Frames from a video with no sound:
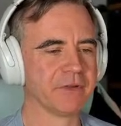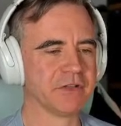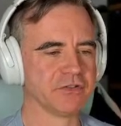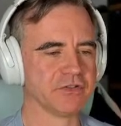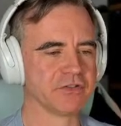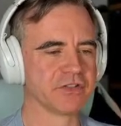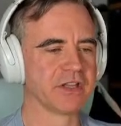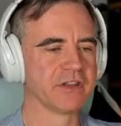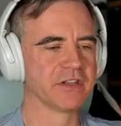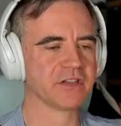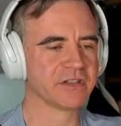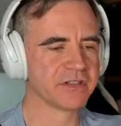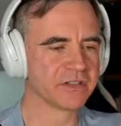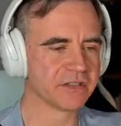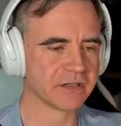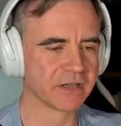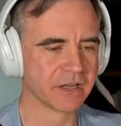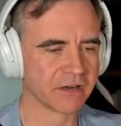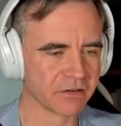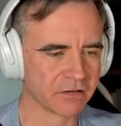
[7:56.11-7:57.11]
You say, this is an
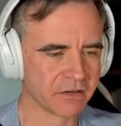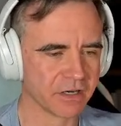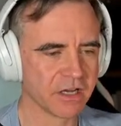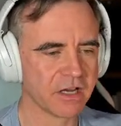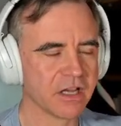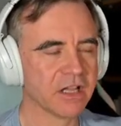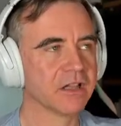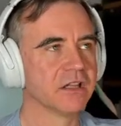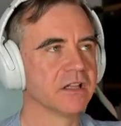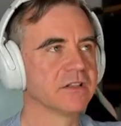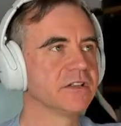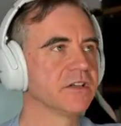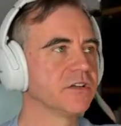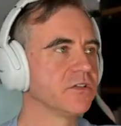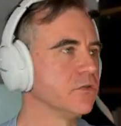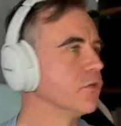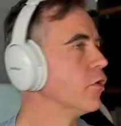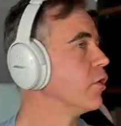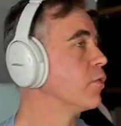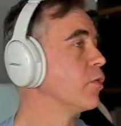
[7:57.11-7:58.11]
error, let's
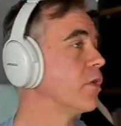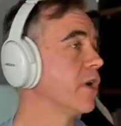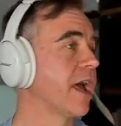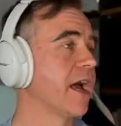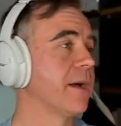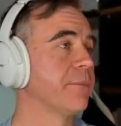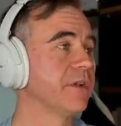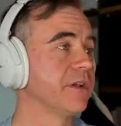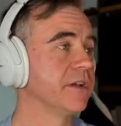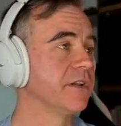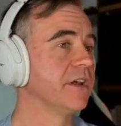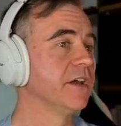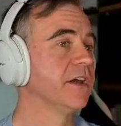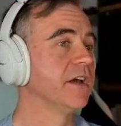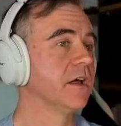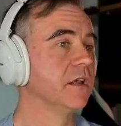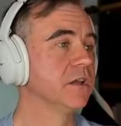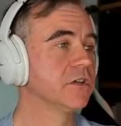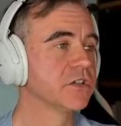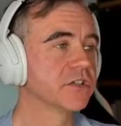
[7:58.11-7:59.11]
ignore what happened,
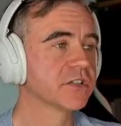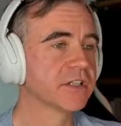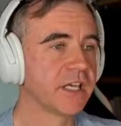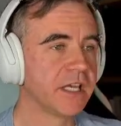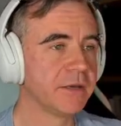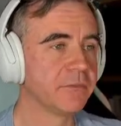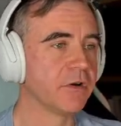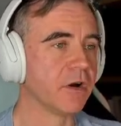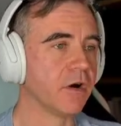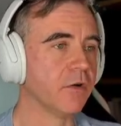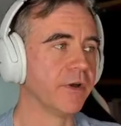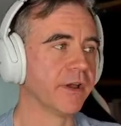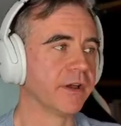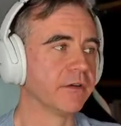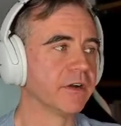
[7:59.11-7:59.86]
let's just keep going, right?